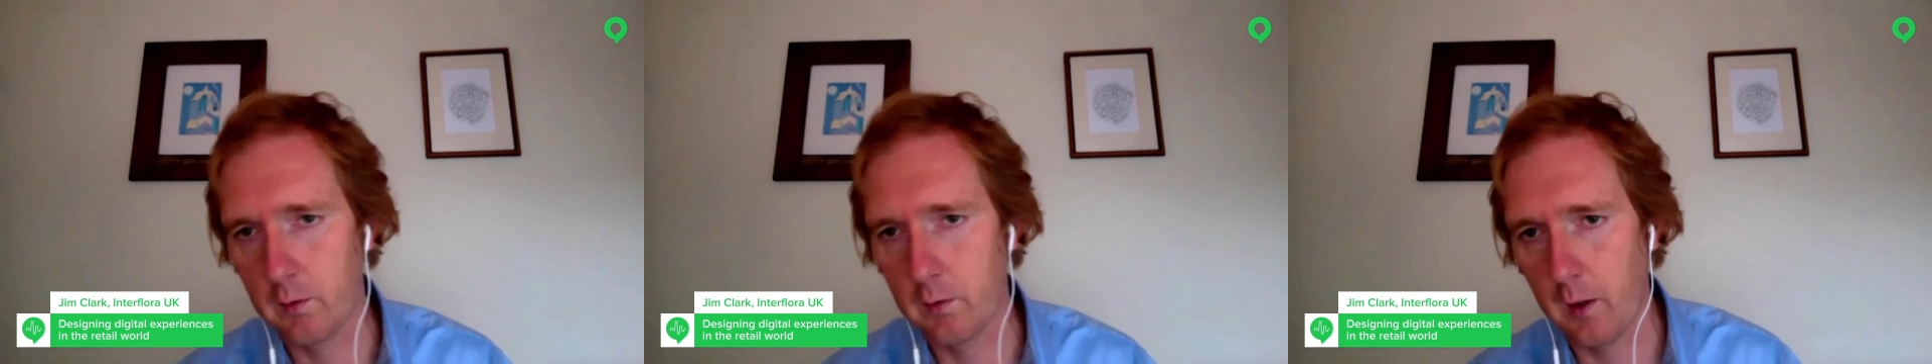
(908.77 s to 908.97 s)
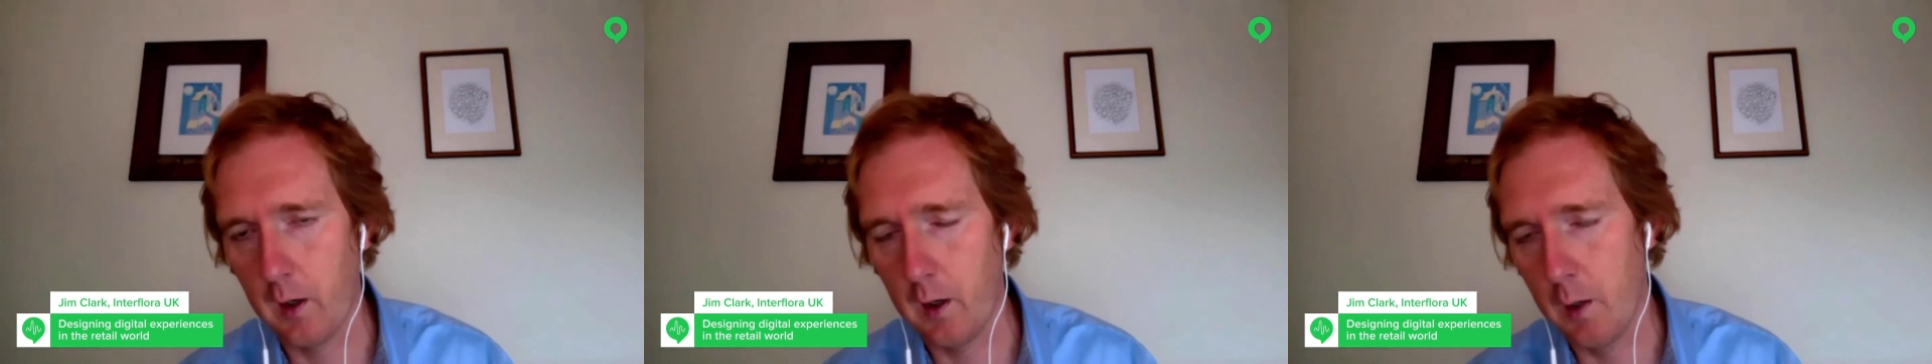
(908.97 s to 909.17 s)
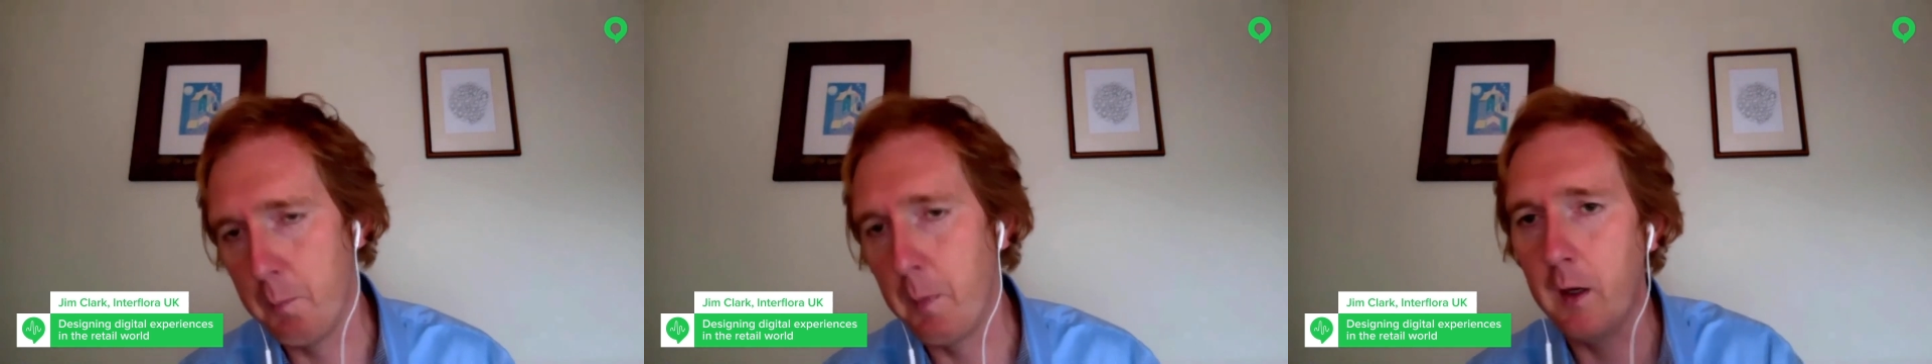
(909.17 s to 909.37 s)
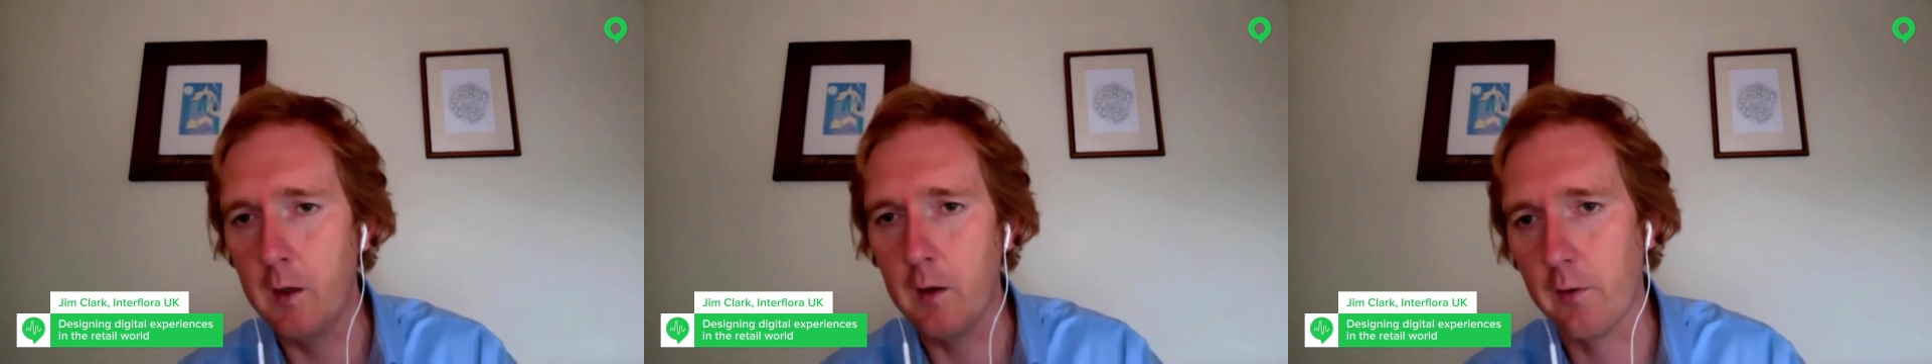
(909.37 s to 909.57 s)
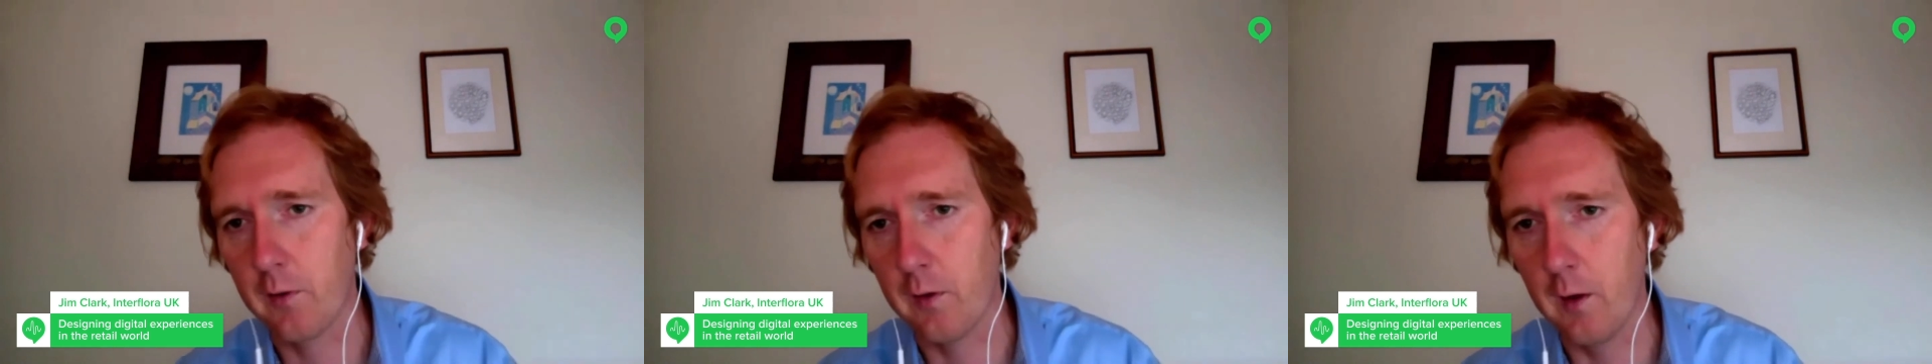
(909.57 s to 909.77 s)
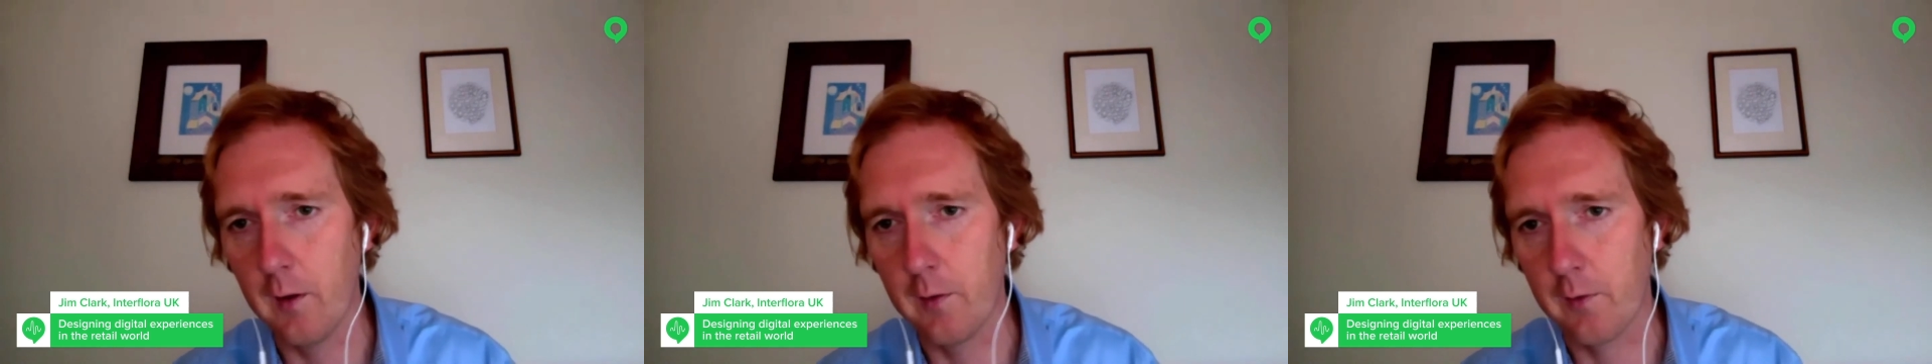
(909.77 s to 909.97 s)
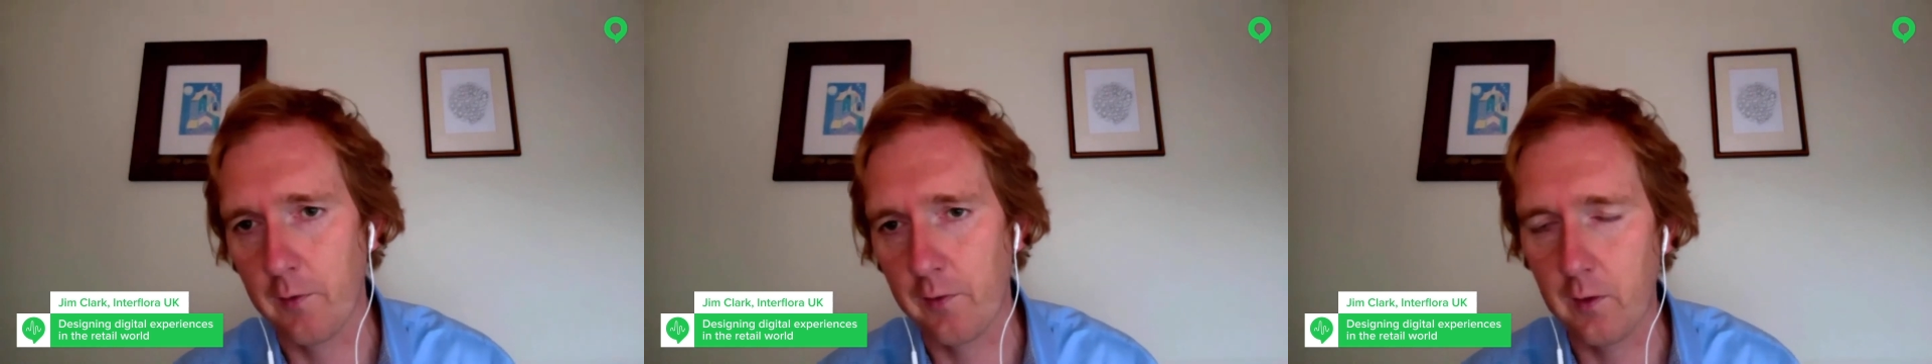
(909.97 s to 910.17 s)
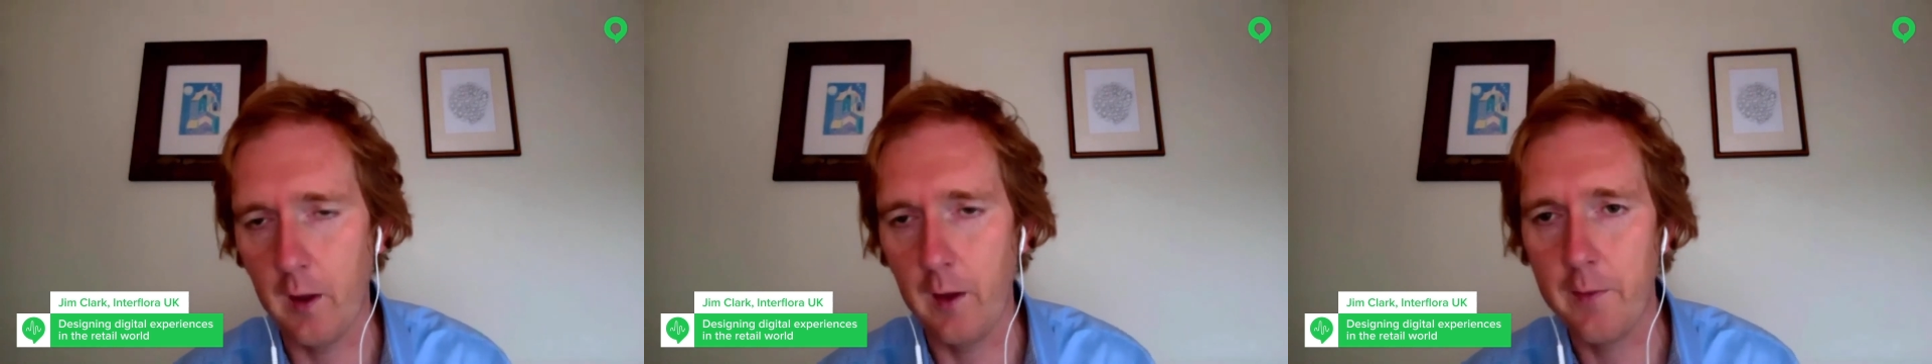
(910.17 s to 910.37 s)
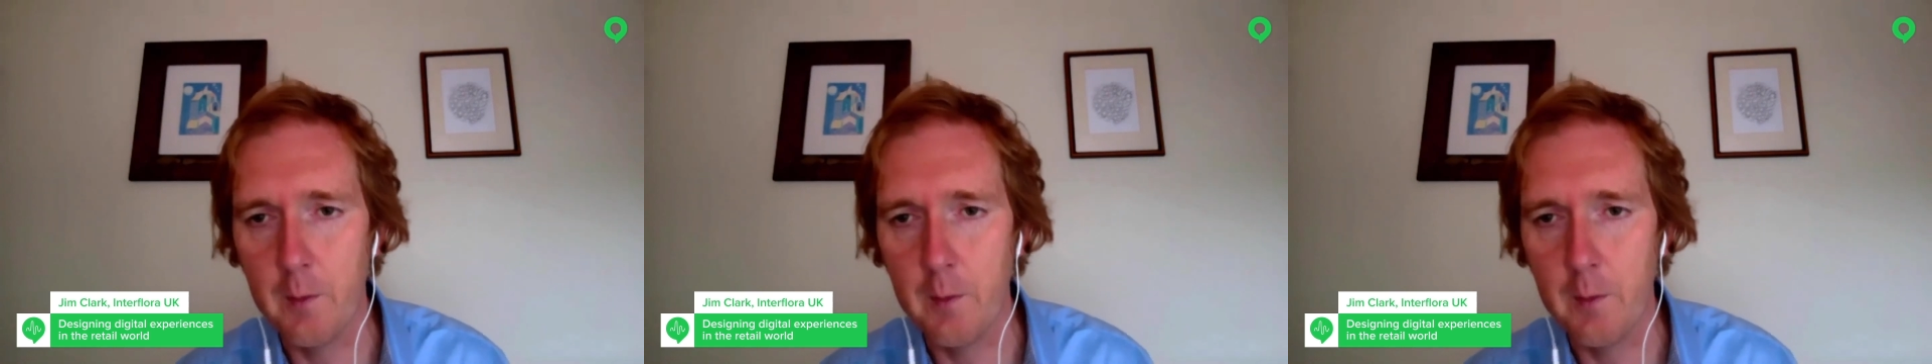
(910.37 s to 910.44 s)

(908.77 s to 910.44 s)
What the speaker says: that immediacy, as I said,